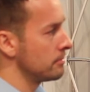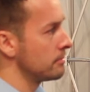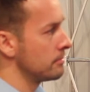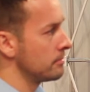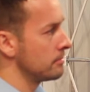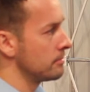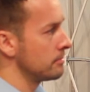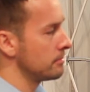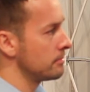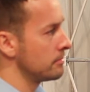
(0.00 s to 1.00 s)

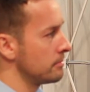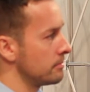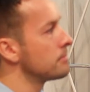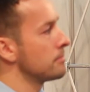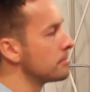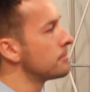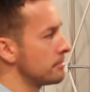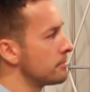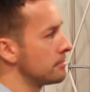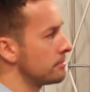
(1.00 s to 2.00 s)

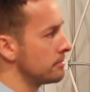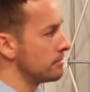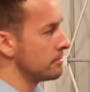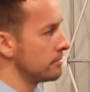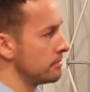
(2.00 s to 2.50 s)
[no speech]